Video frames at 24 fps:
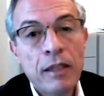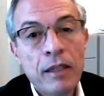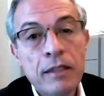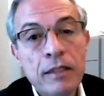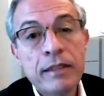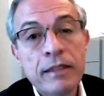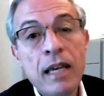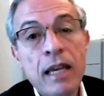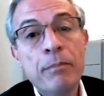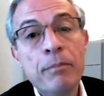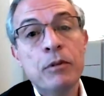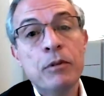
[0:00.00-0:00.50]

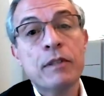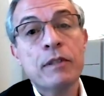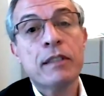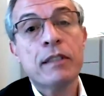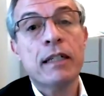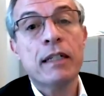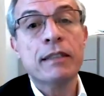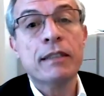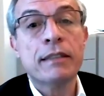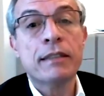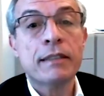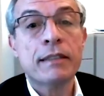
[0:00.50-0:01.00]
Sample
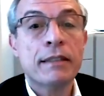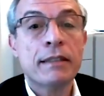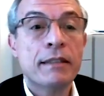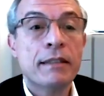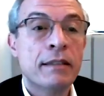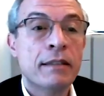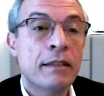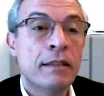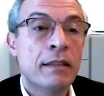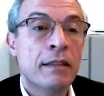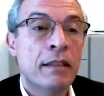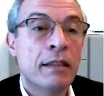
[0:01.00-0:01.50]
size.
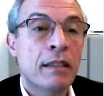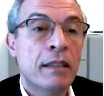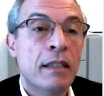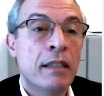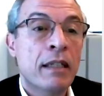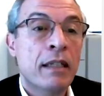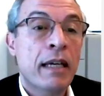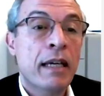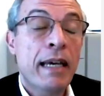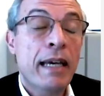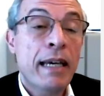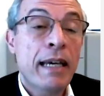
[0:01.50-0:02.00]

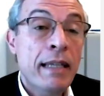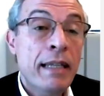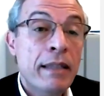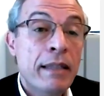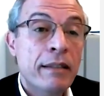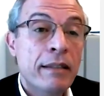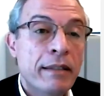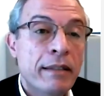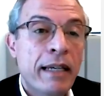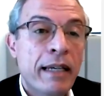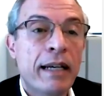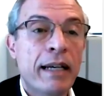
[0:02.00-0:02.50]
In
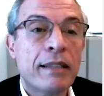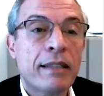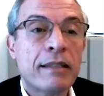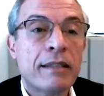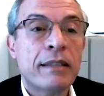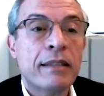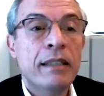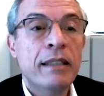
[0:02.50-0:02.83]
the text,